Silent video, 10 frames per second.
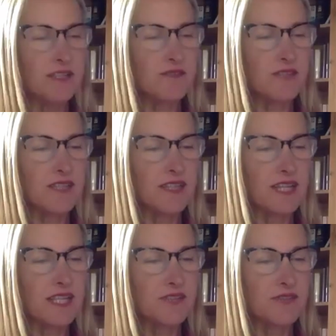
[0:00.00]
to read the
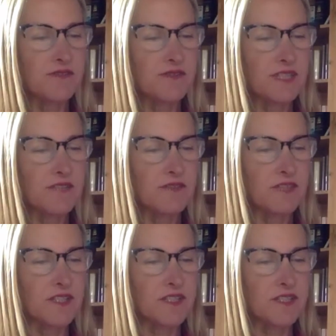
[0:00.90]
letter of
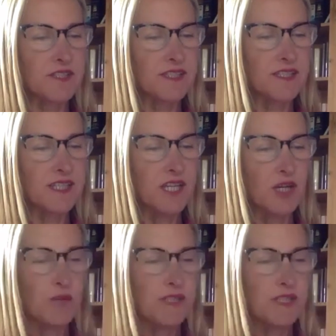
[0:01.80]
forgiveness
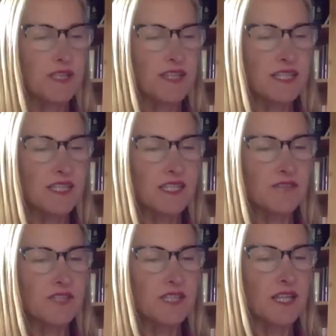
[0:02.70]
because I think it
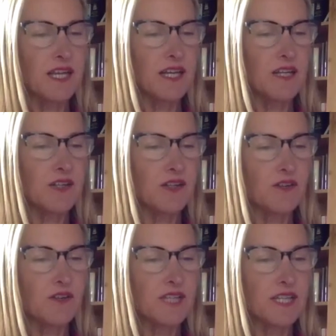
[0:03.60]
gives a
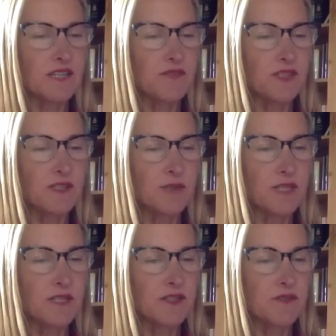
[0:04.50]
context for the
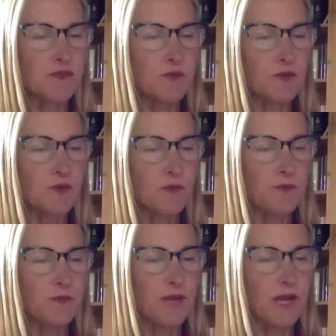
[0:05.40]
Spanish Civil War
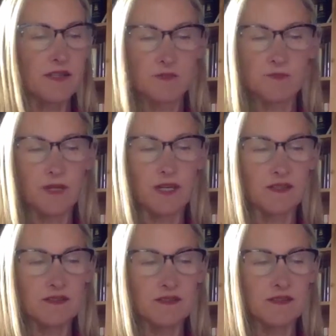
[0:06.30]

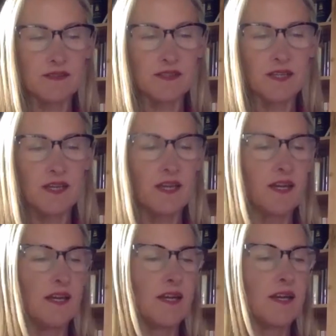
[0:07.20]
aspect.
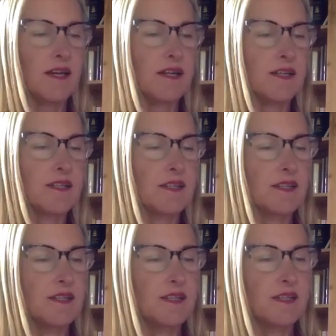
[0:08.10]
And
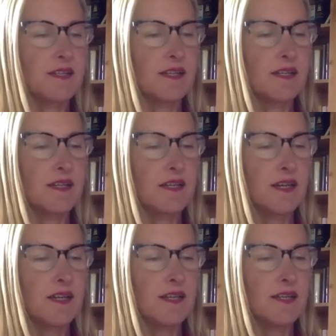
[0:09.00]

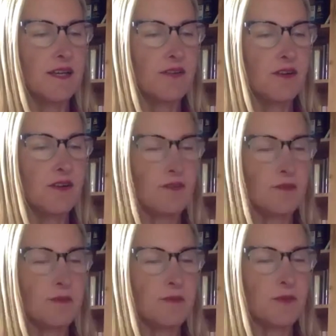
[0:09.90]
I now can't
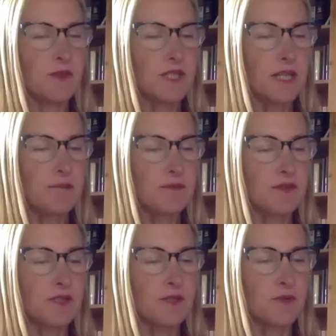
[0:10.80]
remember what
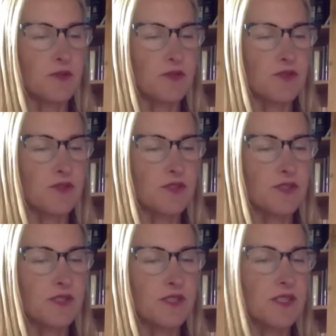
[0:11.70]
chapter it was.
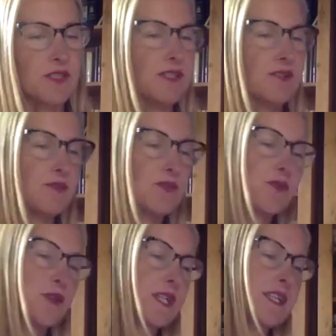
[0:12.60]
It's quite